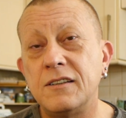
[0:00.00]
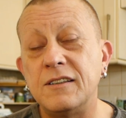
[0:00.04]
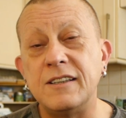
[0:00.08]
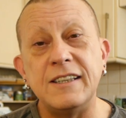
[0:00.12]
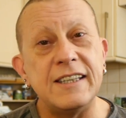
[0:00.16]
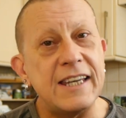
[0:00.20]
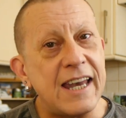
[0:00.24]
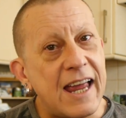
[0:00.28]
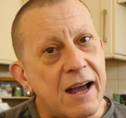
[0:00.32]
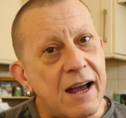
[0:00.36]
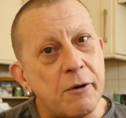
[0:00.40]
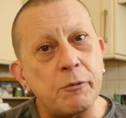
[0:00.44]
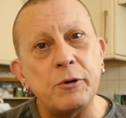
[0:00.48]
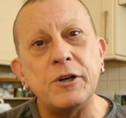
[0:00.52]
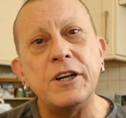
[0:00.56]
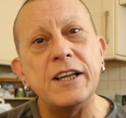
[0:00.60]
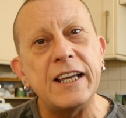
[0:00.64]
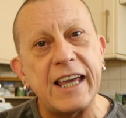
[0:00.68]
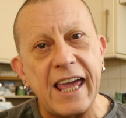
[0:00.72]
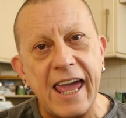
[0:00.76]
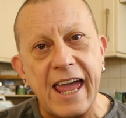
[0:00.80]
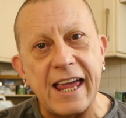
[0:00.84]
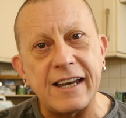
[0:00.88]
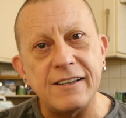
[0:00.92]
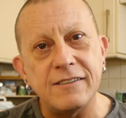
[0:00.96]
Now and
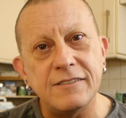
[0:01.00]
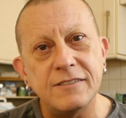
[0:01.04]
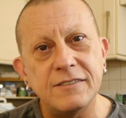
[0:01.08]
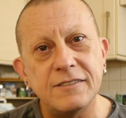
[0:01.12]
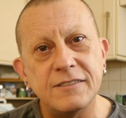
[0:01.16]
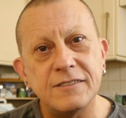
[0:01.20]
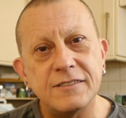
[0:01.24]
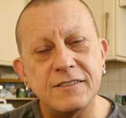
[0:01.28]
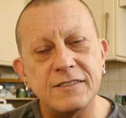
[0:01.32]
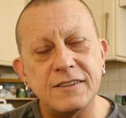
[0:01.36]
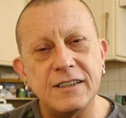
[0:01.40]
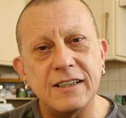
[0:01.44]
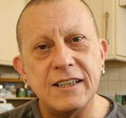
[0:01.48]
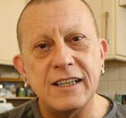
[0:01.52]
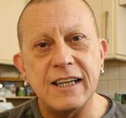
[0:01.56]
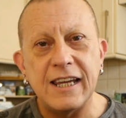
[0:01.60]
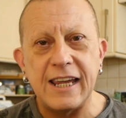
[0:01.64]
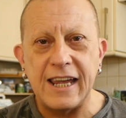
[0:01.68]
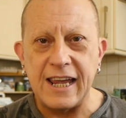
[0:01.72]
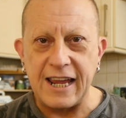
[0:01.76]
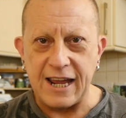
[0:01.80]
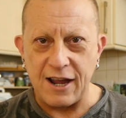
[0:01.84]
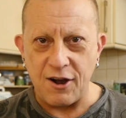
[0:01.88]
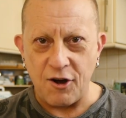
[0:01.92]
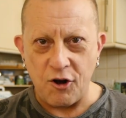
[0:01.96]
again,
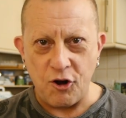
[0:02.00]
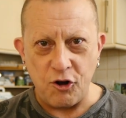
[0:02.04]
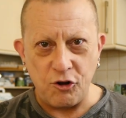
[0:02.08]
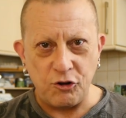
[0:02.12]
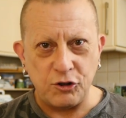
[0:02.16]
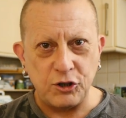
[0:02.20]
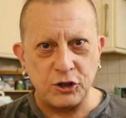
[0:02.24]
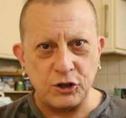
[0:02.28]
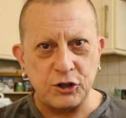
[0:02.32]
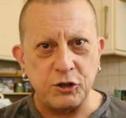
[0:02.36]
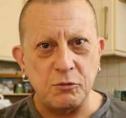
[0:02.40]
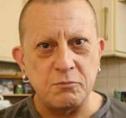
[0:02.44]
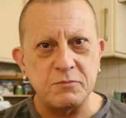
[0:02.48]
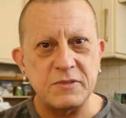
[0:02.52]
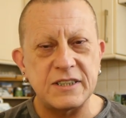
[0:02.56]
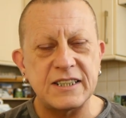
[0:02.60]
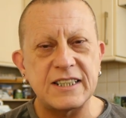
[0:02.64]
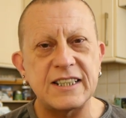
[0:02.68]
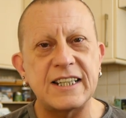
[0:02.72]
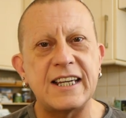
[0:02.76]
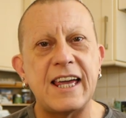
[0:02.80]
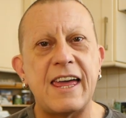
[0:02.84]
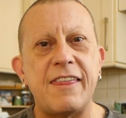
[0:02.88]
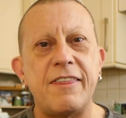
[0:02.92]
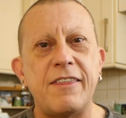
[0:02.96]
it all clumps
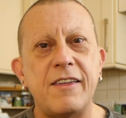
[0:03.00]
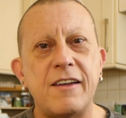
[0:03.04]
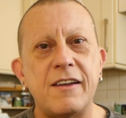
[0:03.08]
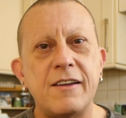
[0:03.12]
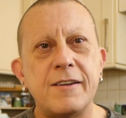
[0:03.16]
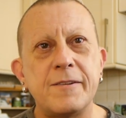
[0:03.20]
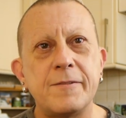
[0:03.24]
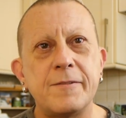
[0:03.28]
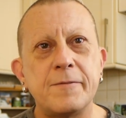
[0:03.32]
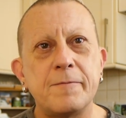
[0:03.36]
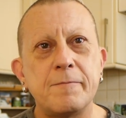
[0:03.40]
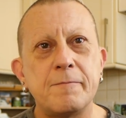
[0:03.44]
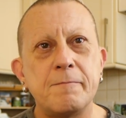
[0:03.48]
together